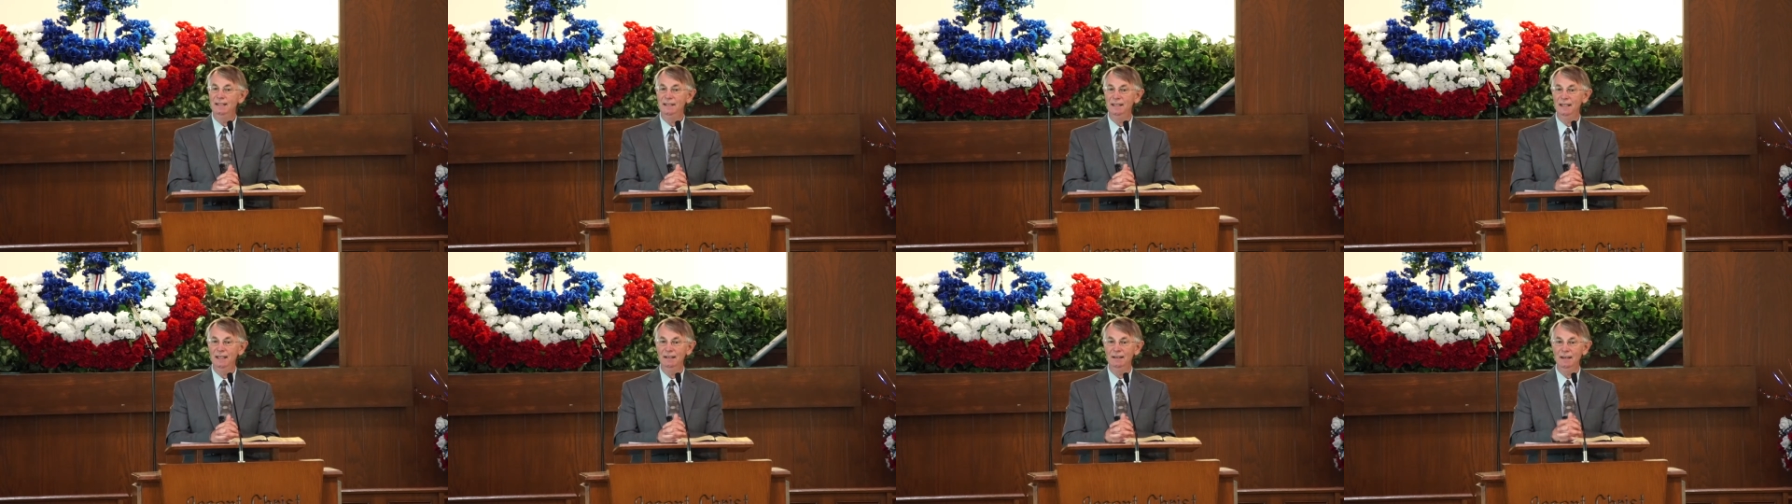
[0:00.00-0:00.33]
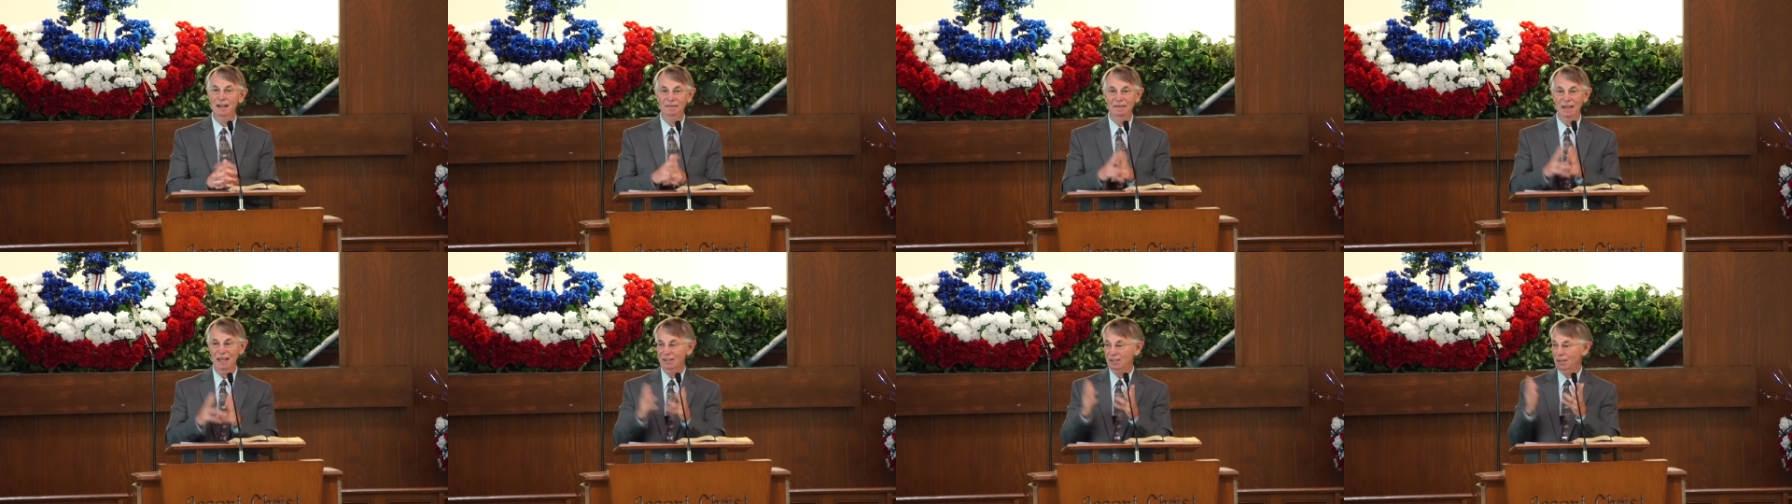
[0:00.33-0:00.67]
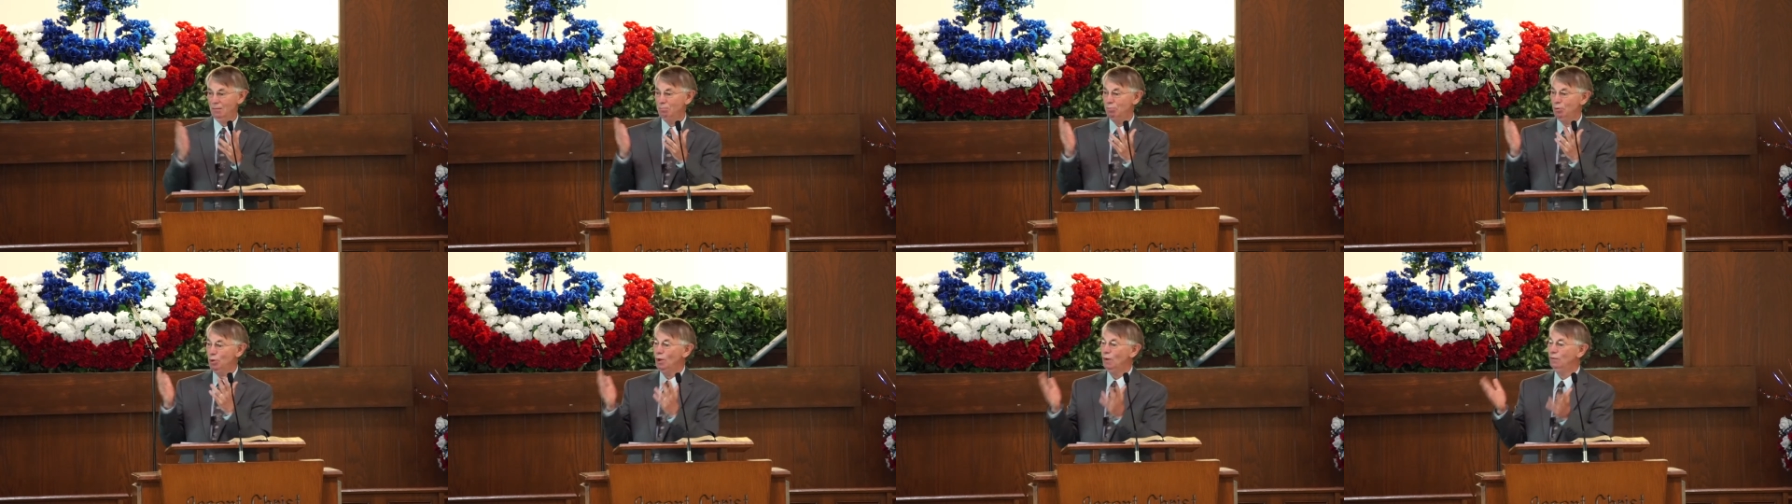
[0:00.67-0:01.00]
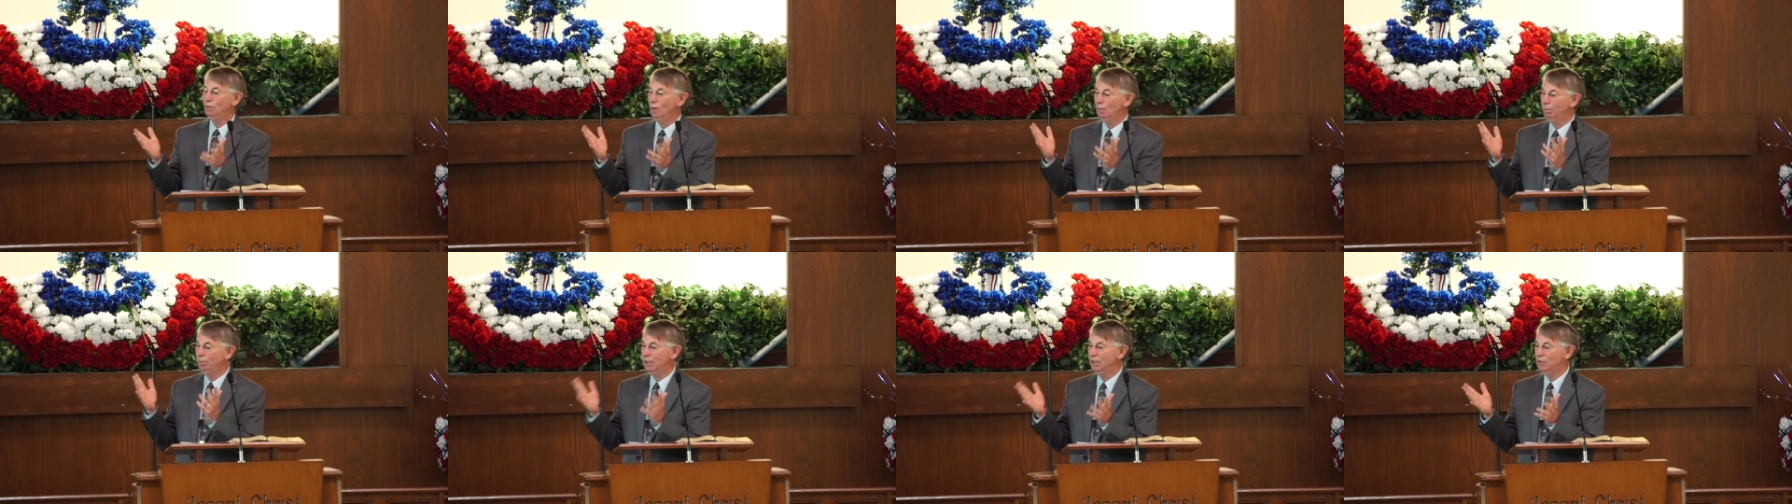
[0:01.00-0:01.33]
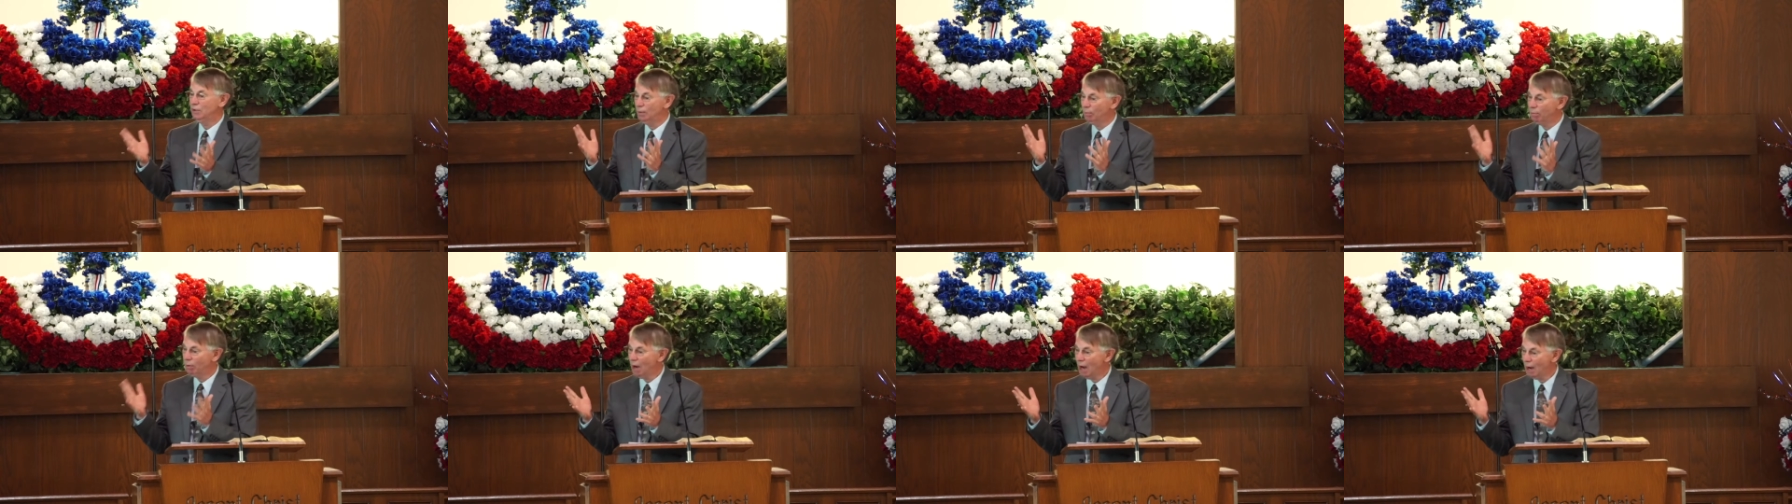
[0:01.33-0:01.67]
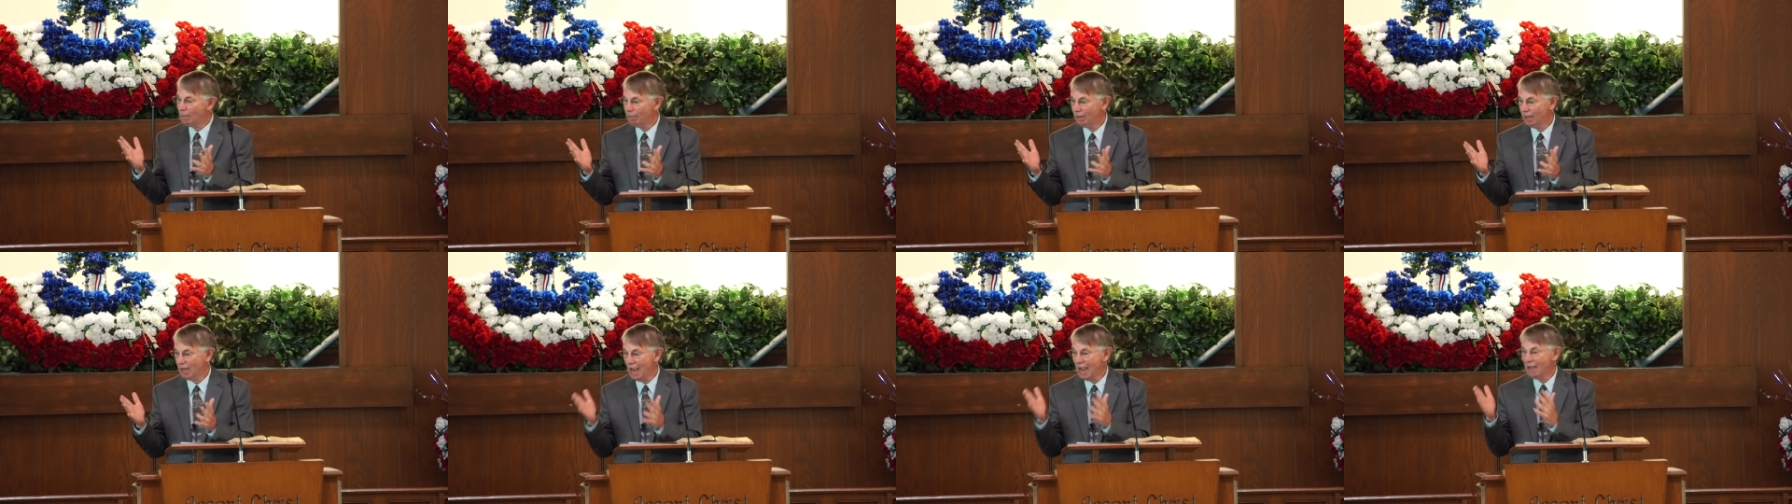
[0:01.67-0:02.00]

said, That's a beautiful piece of property.